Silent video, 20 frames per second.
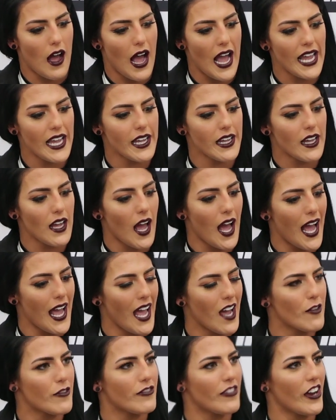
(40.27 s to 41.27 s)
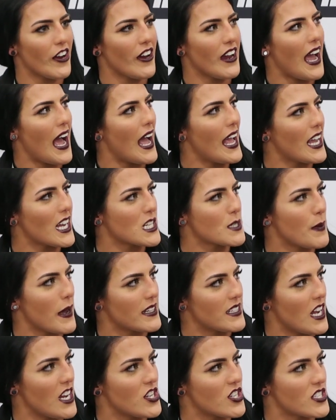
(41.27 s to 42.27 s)
I have very high
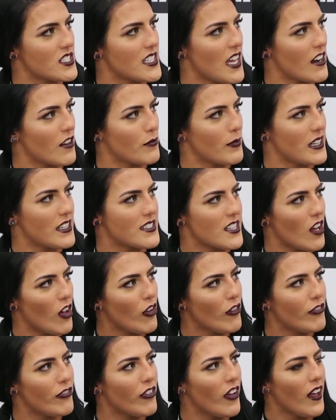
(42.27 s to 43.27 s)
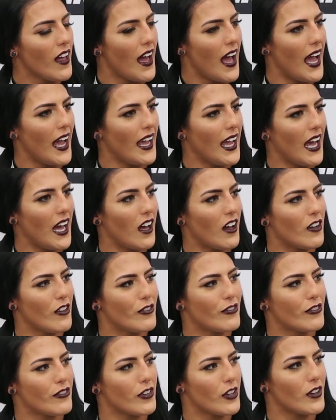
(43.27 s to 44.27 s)
expectations out of myself. I
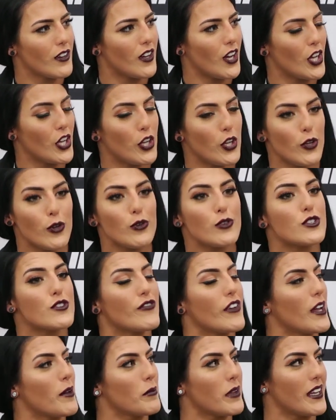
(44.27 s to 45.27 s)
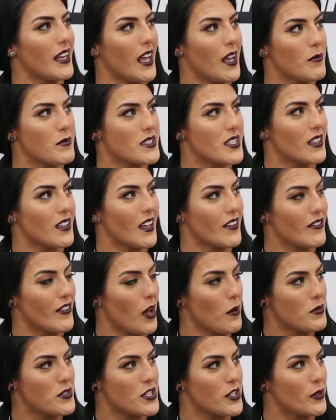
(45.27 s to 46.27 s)
have a huge family name to live
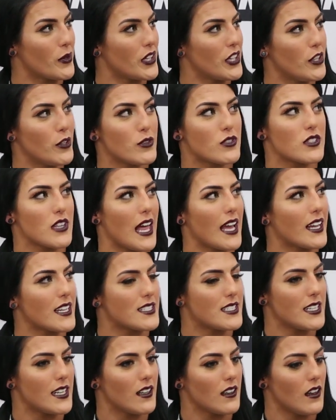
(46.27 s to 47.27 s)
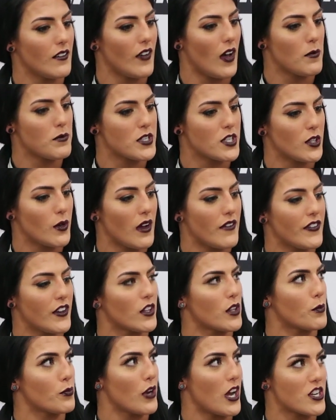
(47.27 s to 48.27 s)
up to, a huge legacy to live up to. I
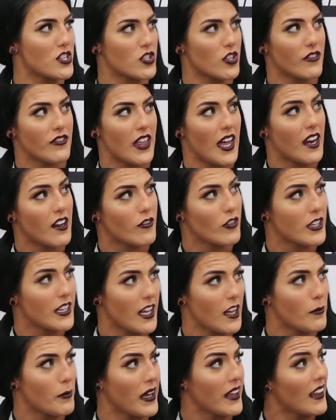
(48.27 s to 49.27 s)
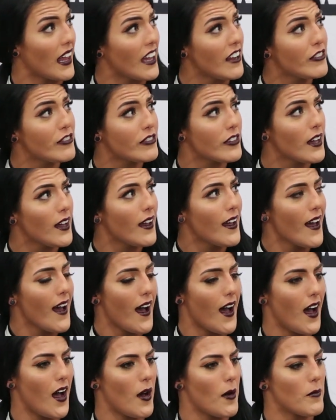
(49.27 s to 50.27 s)
feel the pressure of that every day of my life.
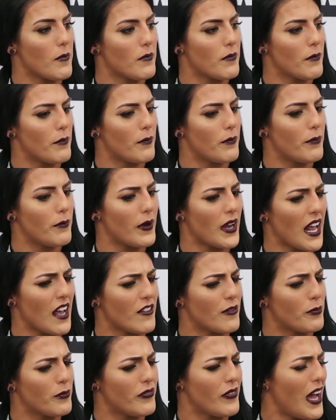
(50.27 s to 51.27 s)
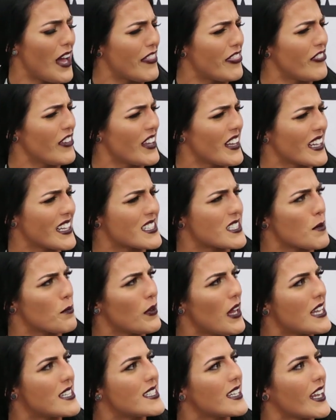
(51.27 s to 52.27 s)
But I feel like it's a
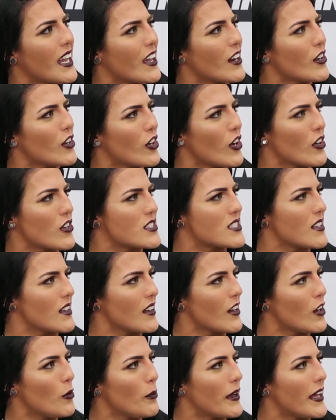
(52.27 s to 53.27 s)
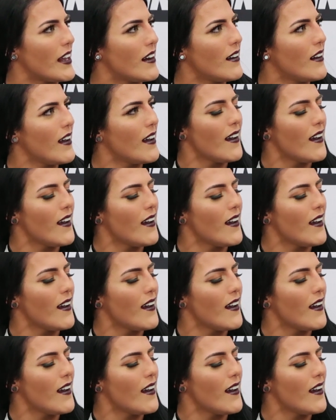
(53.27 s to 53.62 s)
blessing and a curse a little bit.